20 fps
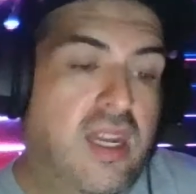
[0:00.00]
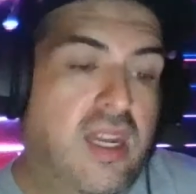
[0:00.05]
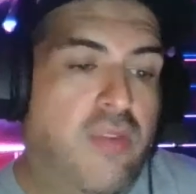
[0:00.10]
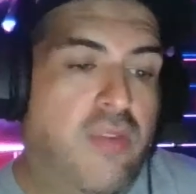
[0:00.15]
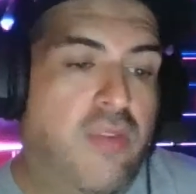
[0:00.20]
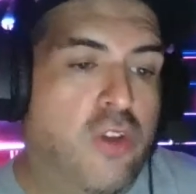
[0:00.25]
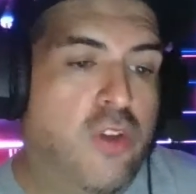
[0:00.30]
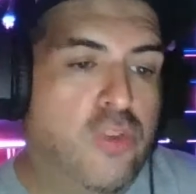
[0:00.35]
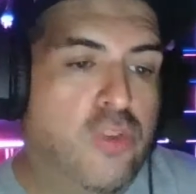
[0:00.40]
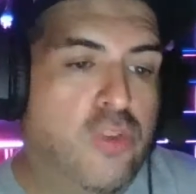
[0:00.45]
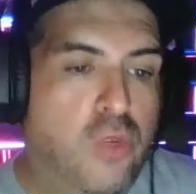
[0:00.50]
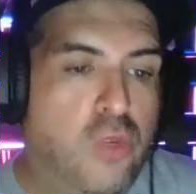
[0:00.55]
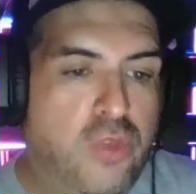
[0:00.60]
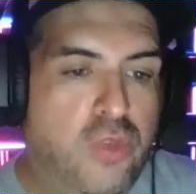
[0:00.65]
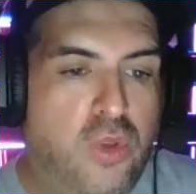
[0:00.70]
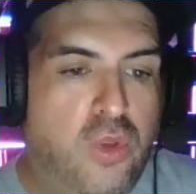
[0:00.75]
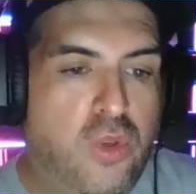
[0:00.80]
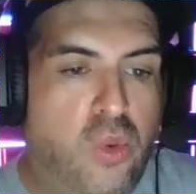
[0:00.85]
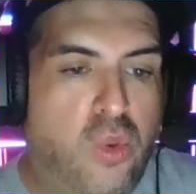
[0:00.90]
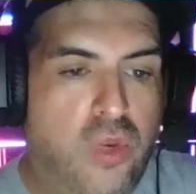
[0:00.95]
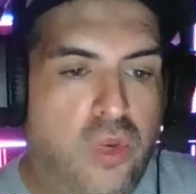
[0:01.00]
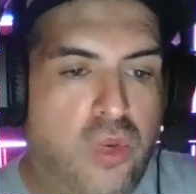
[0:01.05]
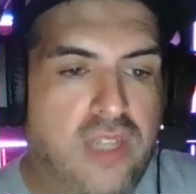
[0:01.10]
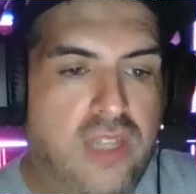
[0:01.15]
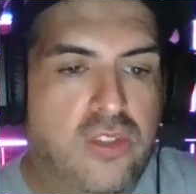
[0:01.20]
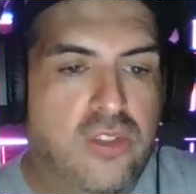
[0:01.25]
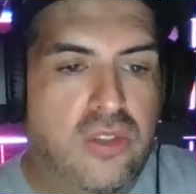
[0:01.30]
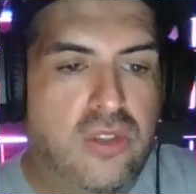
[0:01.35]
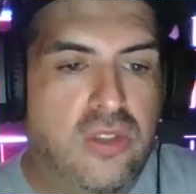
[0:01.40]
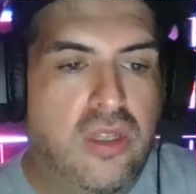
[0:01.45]
And I've also worked with
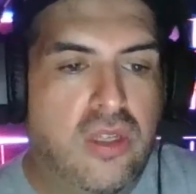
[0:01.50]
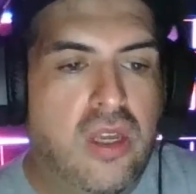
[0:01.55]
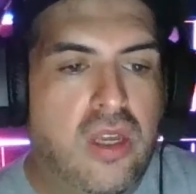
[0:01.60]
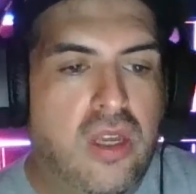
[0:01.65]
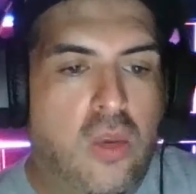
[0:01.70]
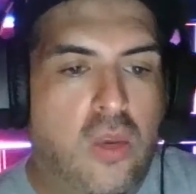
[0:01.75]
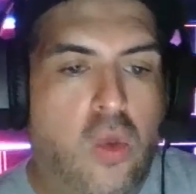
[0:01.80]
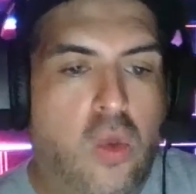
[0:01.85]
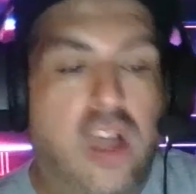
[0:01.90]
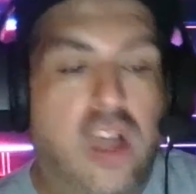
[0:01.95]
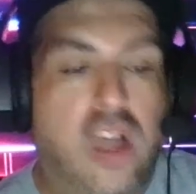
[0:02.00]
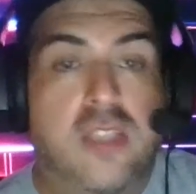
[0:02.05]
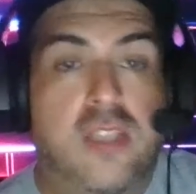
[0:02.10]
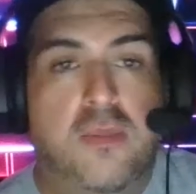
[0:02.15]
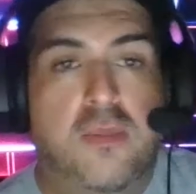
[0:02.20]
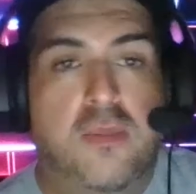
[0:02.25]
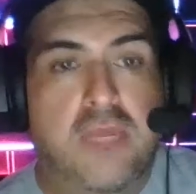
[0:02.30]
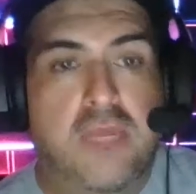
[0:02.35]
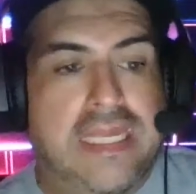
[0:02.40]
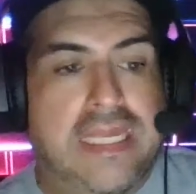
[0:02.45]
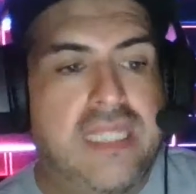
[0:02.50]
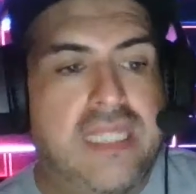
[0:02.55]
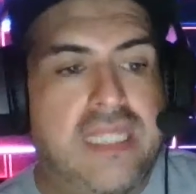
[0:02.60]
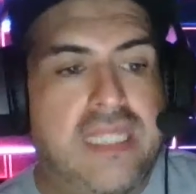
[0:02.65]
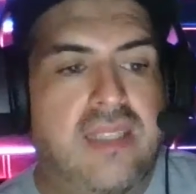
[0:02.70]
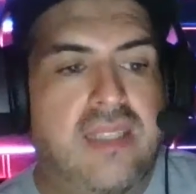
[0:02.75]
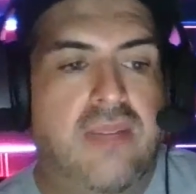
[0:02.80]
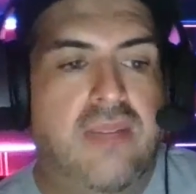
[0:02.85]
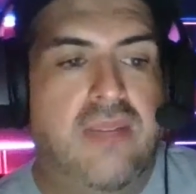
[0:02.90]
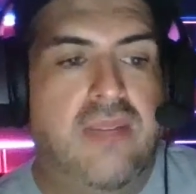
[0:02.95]
hornets, wasps,
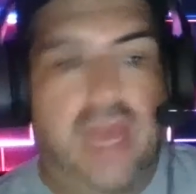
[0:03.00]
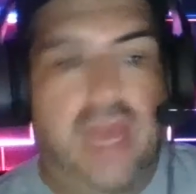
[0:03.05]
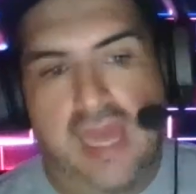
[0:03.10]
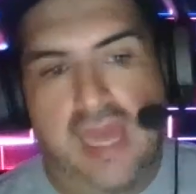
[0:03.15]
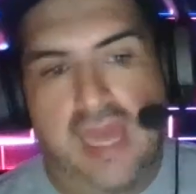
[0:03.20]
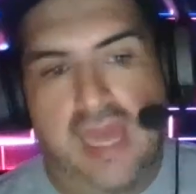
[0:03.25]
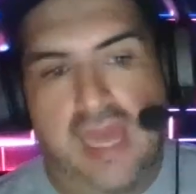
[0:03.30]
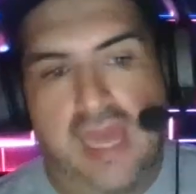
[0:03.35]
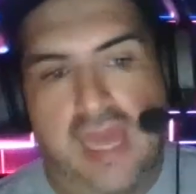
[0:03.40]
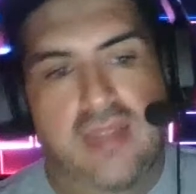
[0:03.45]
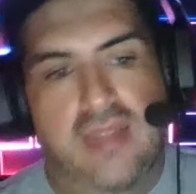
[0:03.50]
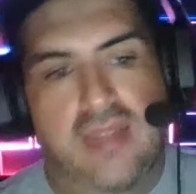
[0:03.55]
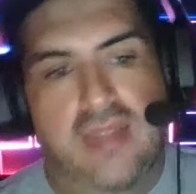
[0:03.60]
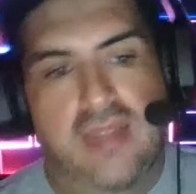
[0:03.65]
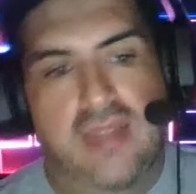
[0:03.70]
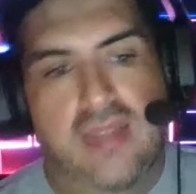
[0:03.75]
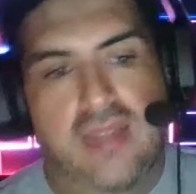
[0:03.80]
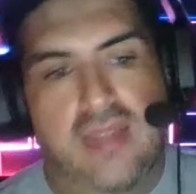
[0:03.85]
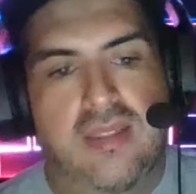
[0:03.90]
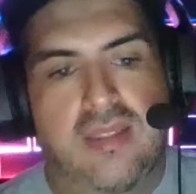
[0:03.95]
bees, and bats.